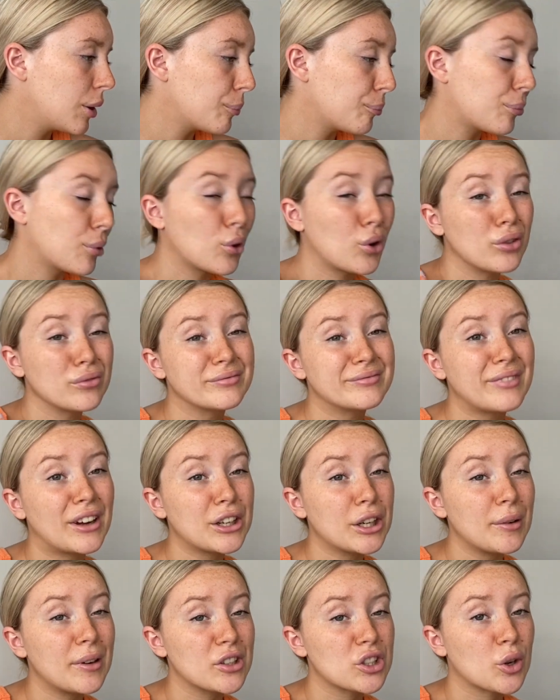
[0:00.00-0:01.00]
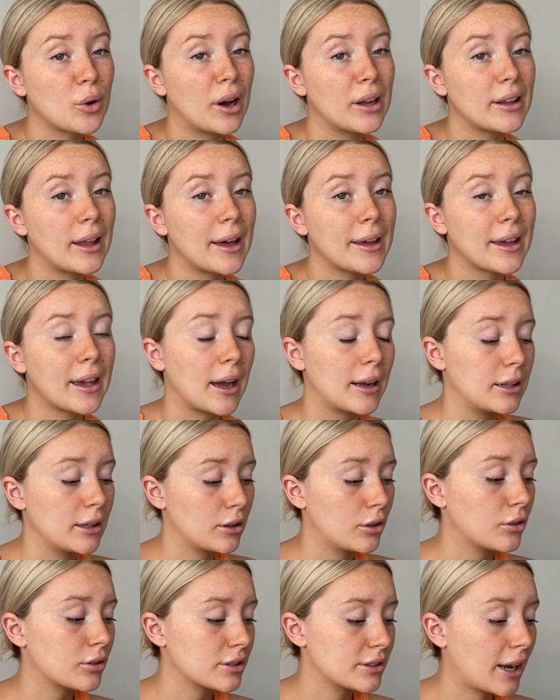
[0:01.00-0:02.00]
but I do actually quite like it and it
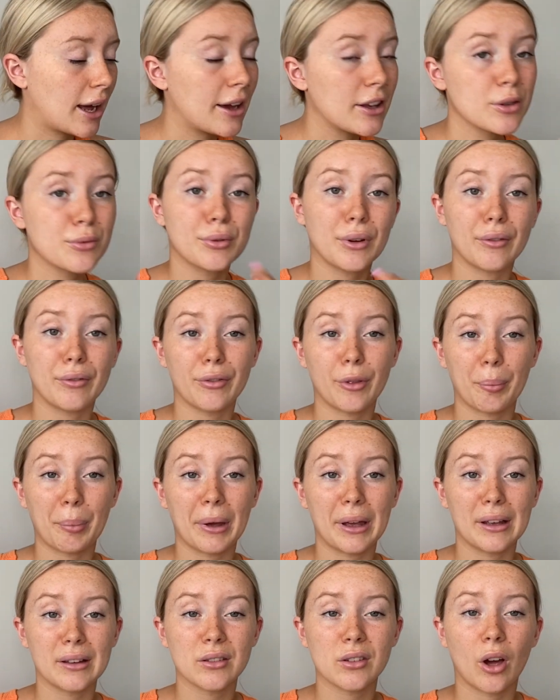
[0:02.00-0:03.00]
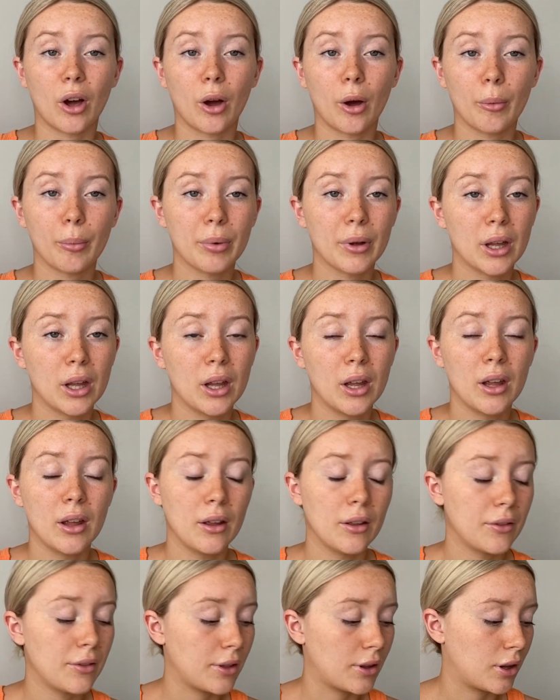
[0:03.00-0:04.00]
looks nice with the pink top
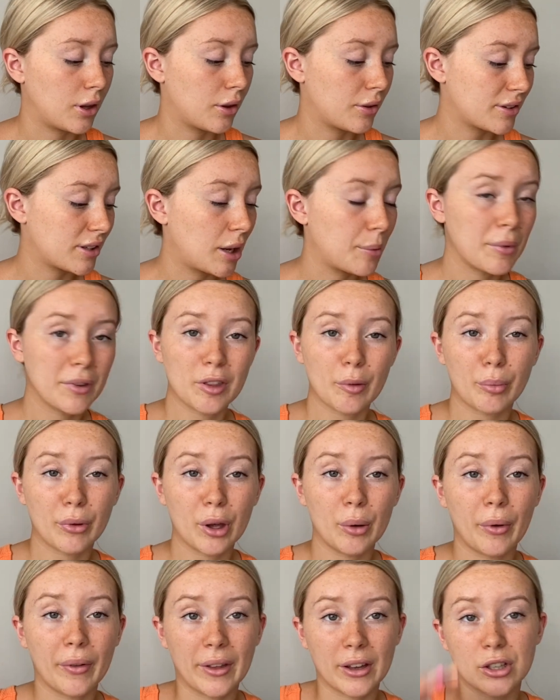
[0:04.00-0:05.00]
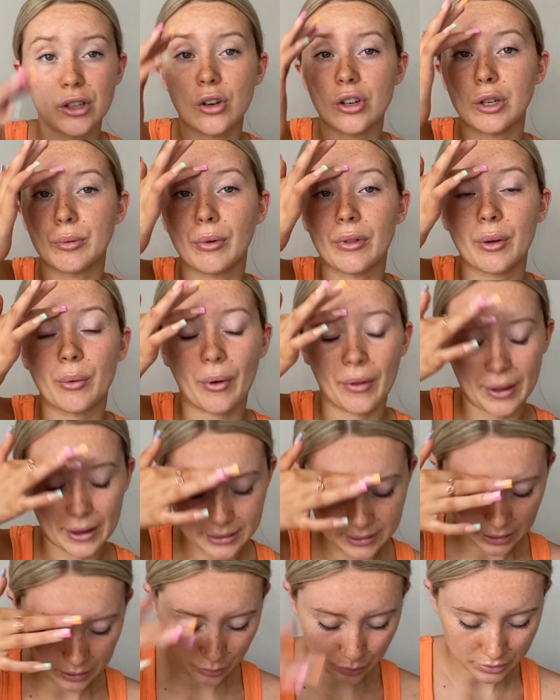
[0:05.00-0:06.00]
the same as the blue one that I showed you but the one that I
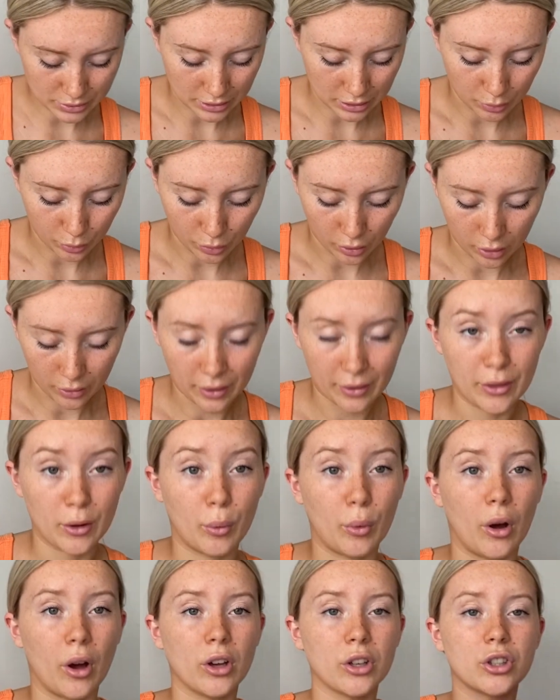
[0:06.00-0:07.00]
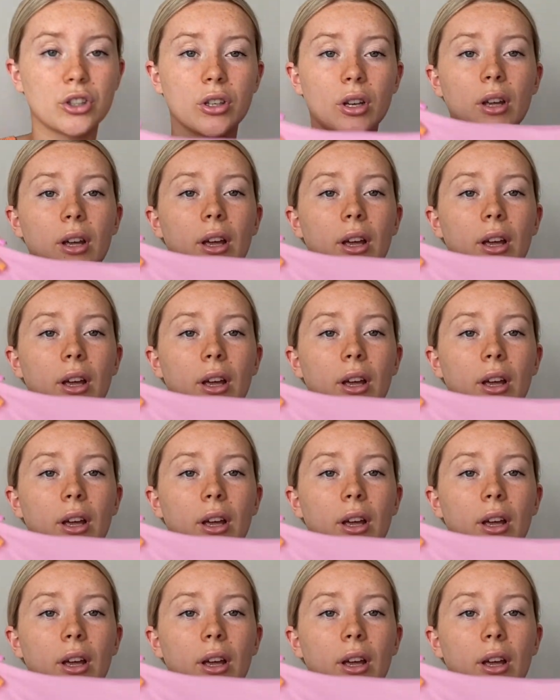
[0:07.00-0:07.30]
said was in a in the wash